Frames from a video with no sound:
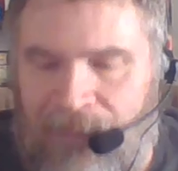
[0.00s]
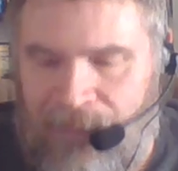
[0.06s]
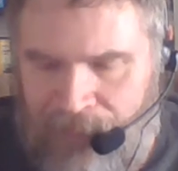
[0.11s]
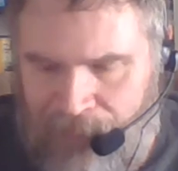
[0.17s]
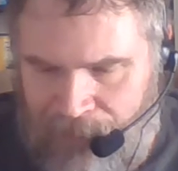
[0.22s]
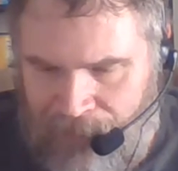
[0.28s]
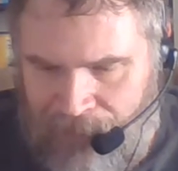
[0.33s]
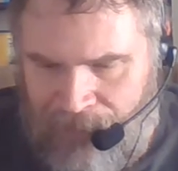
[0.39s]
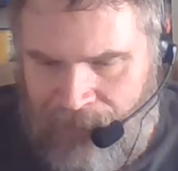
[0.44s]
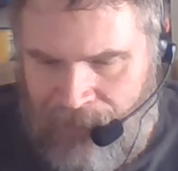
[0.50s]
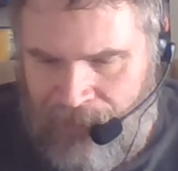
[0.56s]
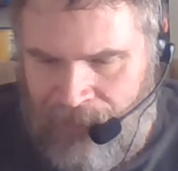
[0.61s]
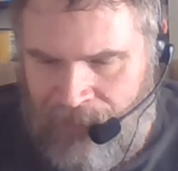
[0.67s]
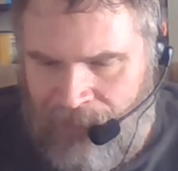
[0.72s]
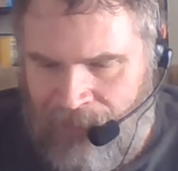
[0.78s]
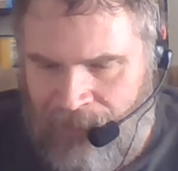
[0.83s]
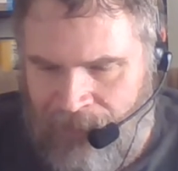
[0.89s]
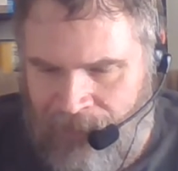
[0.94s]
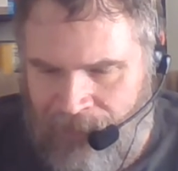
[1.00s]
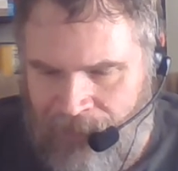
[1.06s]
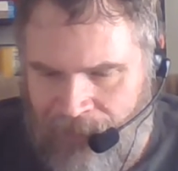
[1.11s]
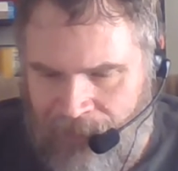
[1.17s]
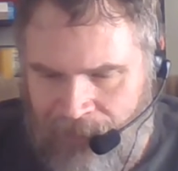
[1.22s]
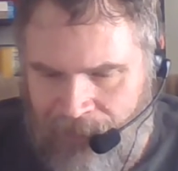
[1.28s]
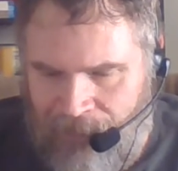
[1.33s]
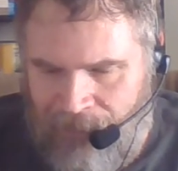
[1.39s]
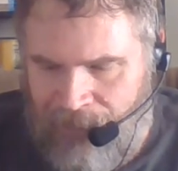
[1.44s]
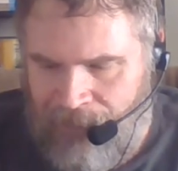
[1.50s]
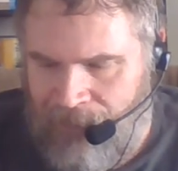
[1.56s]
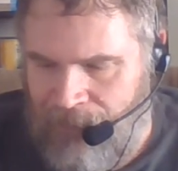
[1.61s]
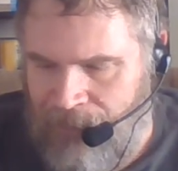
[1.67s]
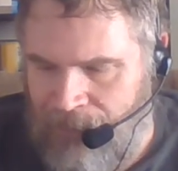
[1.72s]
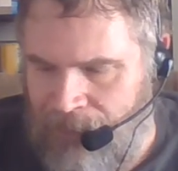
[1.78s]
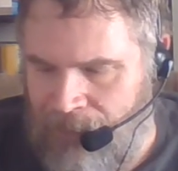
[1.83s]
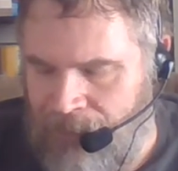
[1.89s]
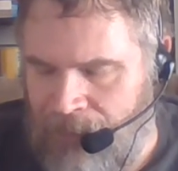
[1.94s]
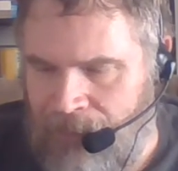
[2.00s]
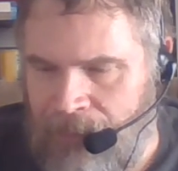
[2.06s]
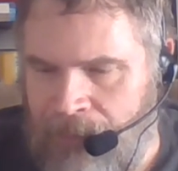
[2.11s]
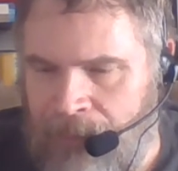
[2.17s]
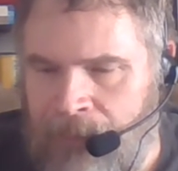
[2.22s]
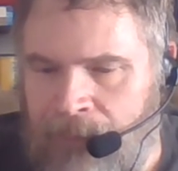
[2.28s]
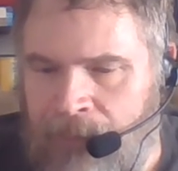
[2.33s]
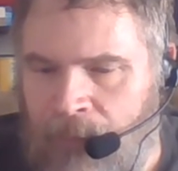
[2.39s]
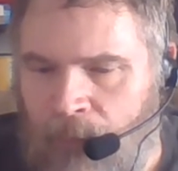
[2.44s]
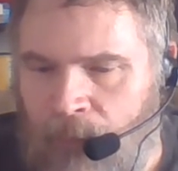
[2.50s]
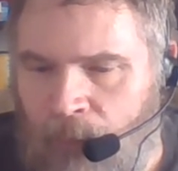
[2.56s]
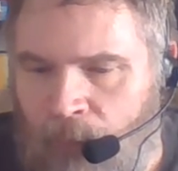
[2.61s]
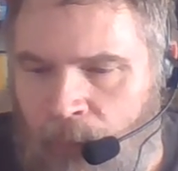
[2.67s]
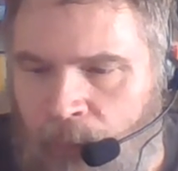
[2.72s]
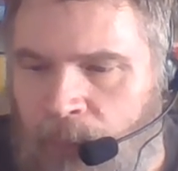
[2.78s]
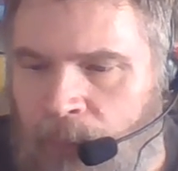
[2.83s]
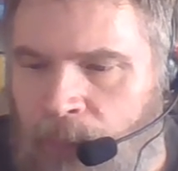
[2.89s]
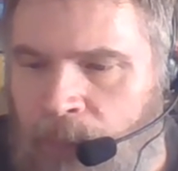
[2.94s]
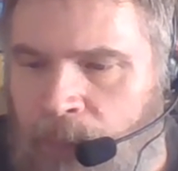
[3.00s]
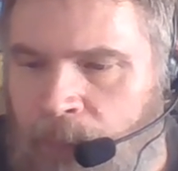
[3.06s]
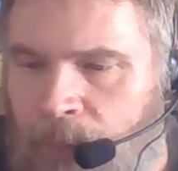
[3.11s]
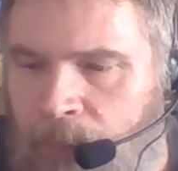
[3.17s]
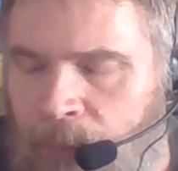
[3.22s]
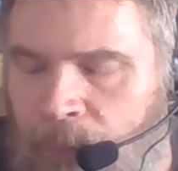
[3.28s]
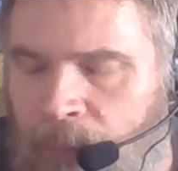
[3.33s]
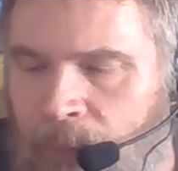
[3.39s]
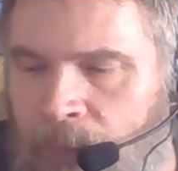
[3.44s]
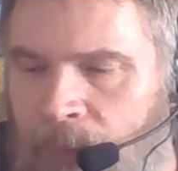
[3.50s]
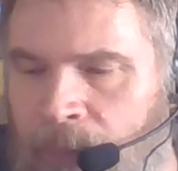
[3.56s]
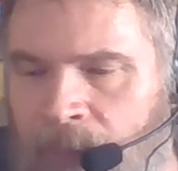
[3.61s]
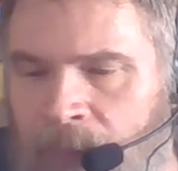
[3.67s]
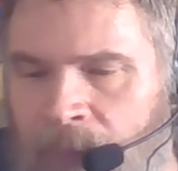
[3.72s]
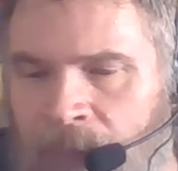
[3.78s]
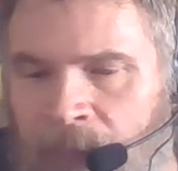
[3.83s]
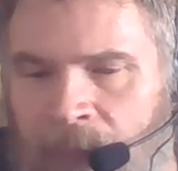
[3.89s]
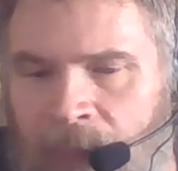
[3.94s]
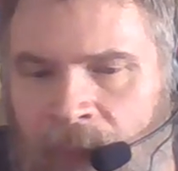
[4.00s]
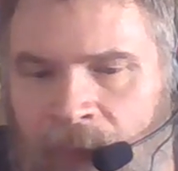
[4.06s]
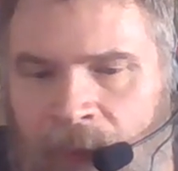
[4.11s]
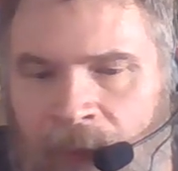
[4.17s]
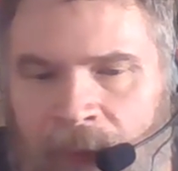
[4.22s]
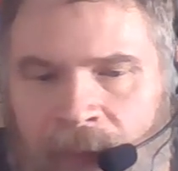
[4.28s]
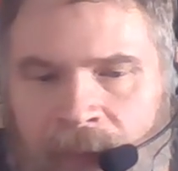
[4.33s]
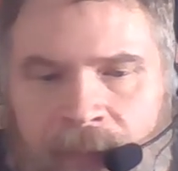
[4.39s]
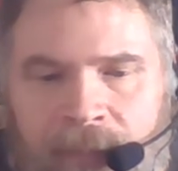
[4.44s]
(silence)